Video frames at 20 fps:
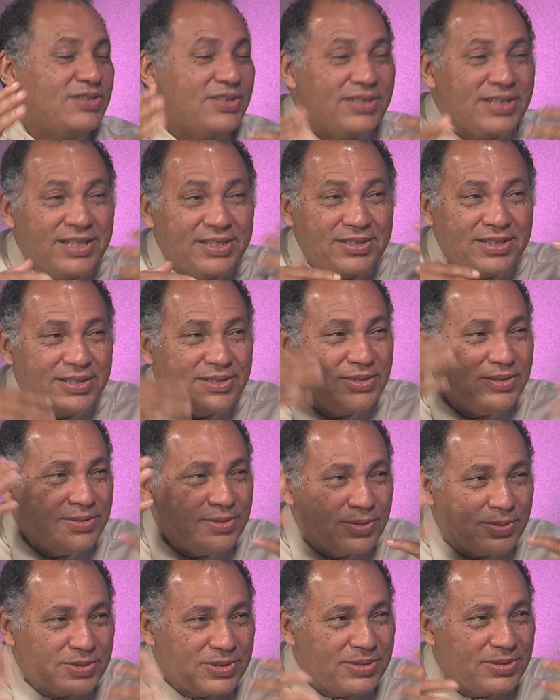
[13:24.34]
there, you
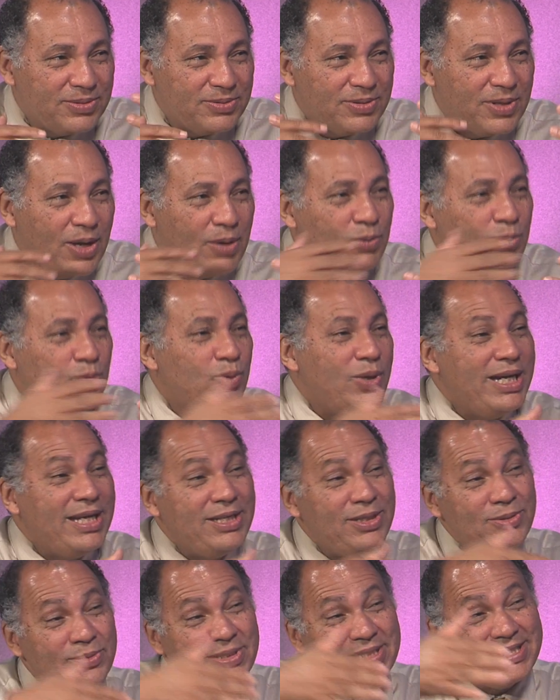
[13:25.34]
know, where do
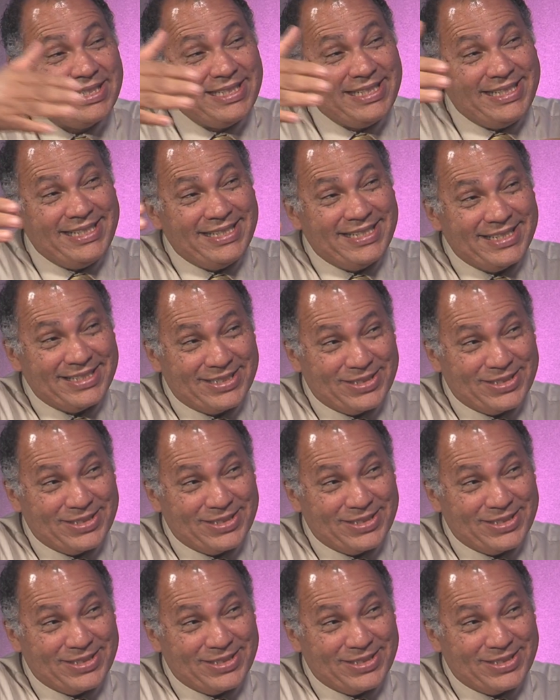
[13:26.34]
you see this